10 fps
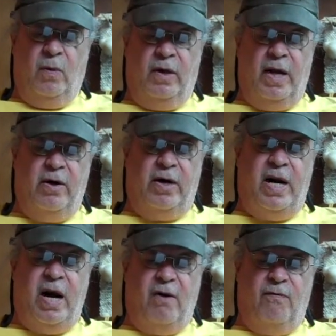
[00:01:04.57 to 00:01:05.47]
would later
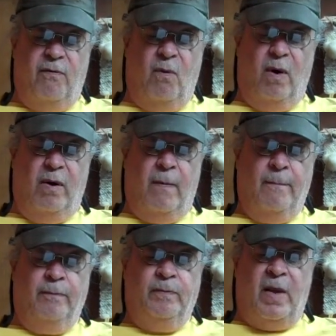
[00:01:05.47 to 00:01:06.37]
care for
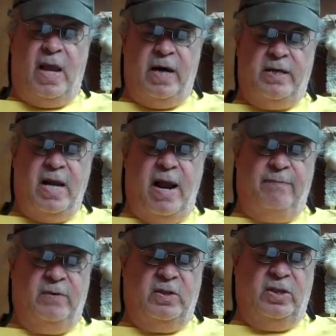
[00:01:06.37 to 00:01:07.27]
and
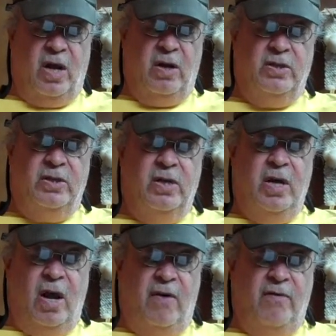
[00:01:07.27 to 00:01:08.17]
adopt the sons
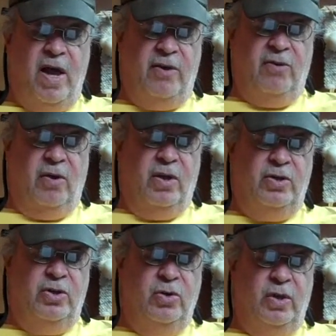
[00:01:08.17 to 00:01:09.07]
of Ethel
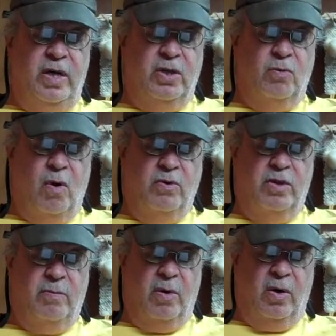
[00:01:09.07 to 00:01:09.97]
and Julius
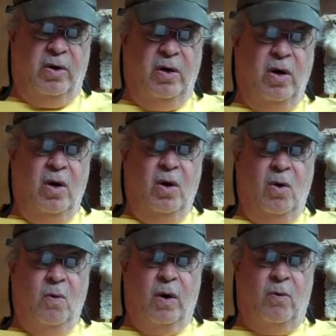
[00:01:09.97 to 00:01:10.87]
Rosenberg,
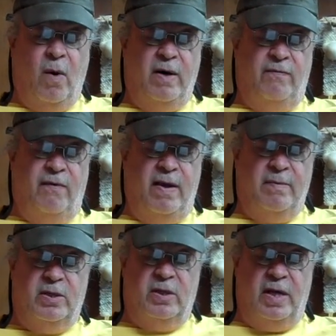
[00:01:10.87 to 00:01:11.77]
who were quite
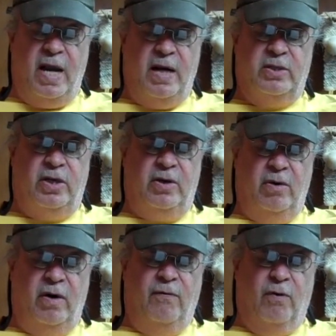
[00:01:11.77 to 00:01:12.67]
famously
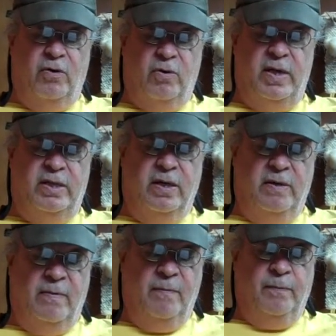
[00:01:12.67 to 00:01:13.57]
executed for treason.